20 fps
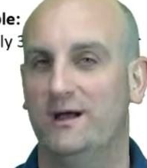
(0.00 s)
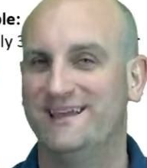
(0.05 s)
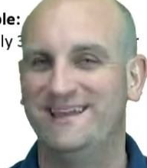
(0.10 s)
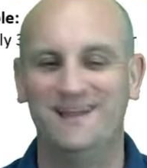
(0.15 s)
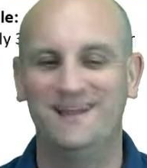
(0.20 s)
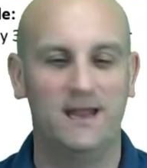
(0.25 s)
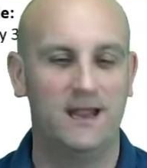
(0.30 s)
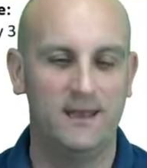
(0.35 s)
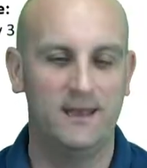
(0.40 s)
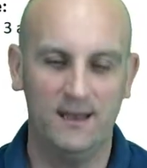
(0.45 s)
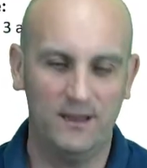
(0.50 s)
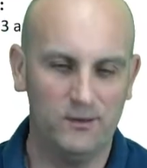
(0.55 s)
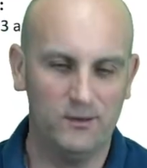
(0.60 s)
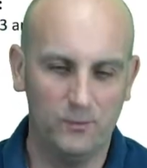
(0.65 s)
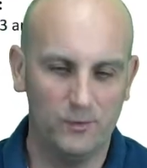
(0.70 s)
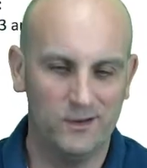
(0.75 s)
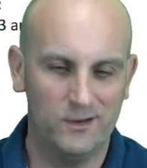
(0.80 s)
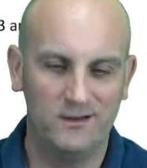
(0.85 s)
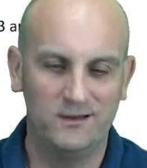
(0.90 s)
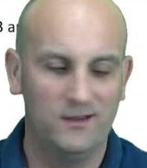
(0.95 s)
Again, another
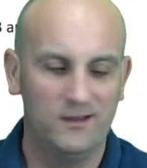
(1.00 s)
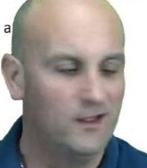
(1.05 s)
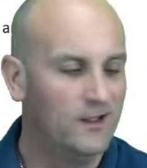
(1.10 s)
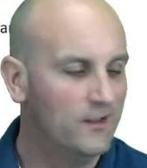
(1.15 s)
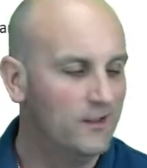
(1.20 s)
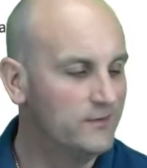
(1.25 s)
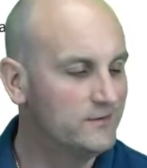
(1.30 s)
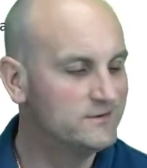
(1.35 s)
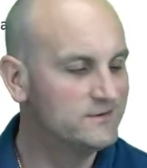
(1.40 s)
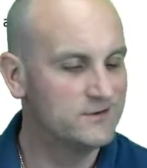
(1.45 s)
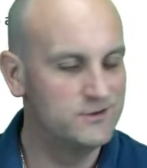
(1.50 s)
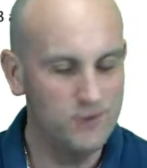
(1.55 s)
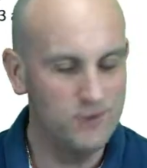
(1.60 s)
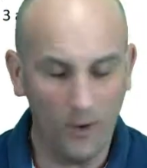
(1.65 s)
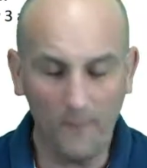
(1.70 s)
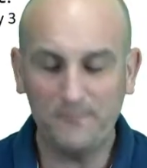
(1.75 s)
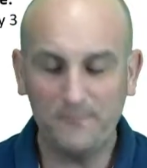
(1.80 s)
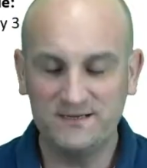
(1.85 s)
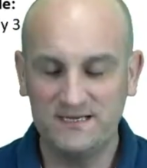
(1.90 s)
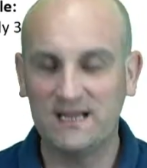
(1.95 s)
word
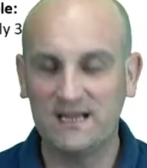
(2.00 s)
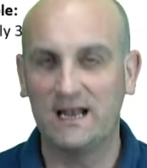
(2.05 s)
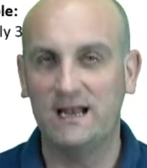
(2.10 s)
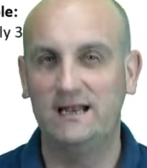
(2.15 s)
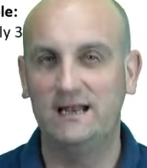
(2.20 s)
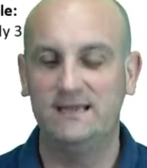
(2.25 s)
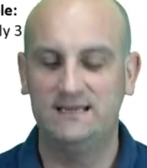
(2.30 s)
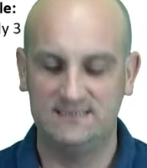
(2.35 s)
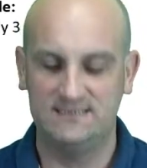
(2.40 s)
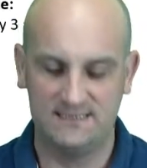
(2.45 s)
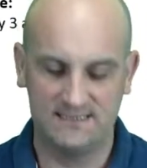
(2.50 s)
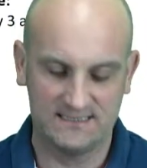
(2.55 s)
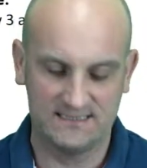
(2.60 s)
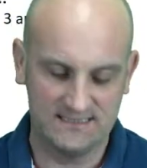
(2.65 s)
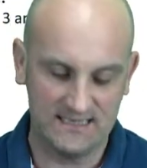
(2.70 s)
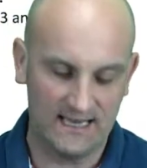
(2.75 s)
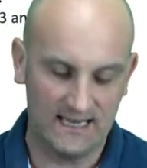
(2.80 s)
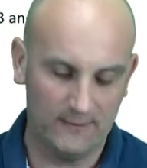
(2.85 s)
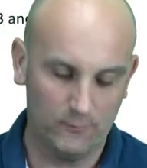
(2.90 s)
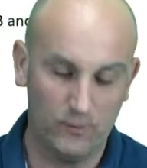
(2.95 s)
not particularly easy to
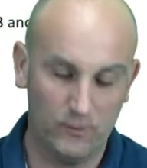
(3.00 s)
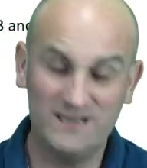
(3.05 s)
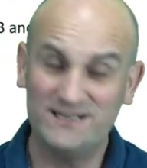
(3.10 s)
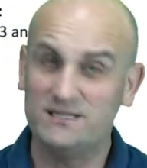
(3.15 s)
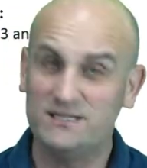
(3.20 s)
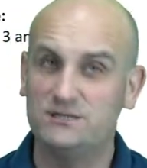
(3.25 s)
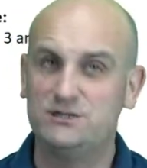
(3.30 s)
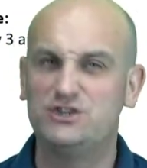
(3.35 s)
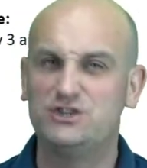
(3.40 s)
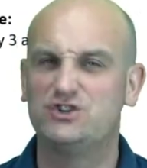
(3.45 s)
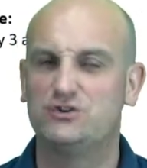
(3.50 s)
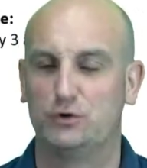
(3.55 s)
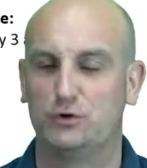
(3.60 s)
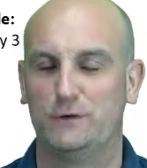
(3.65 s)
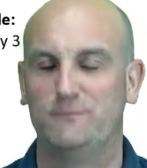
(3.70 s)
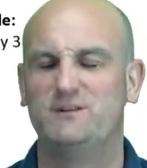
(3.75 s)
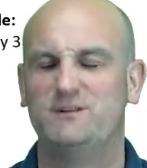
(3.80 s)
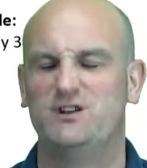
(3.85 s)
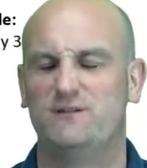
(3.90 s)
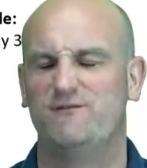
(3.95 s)
say. What is the
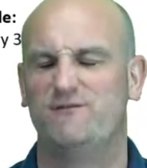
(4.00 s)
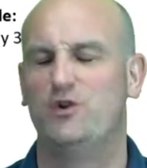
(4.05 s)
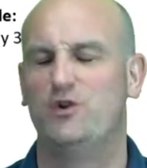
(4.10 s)
distributive